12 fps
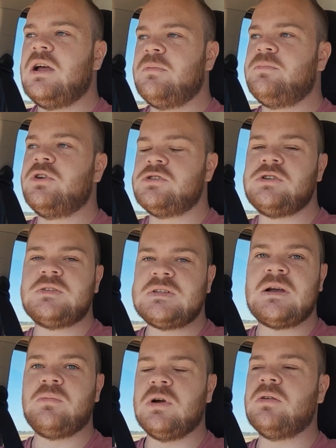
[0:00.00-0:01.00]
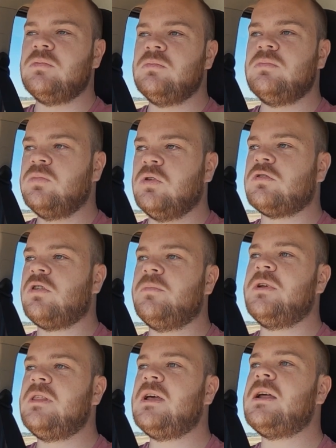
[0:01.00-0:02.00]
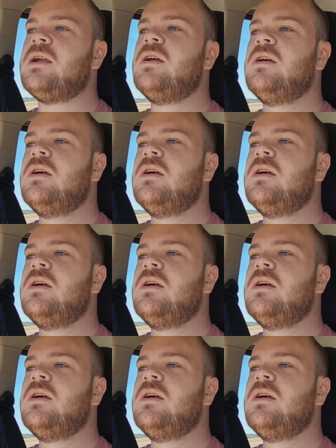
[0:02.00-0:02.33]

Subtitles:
I'm pretty sure someone will comment that.